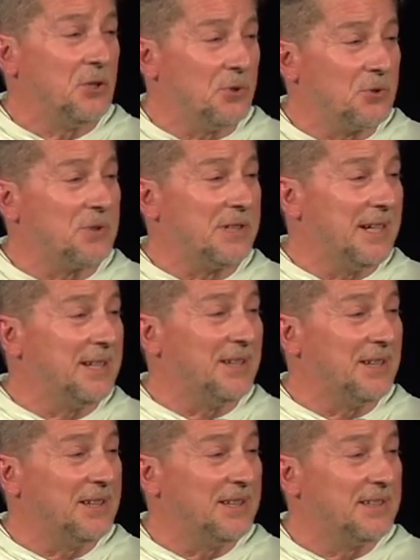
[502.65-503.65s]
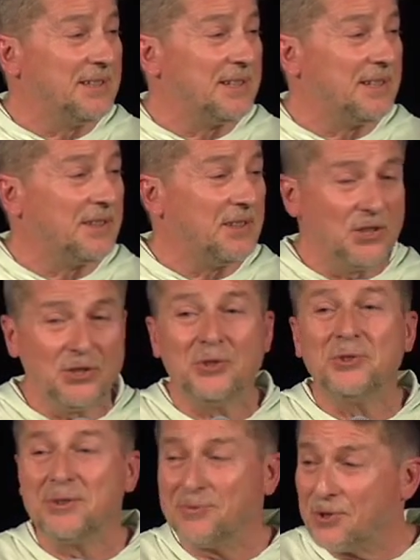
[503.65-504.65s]
created the
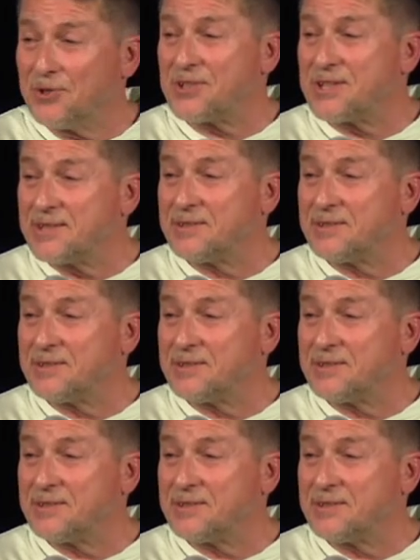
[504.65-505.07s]
universe.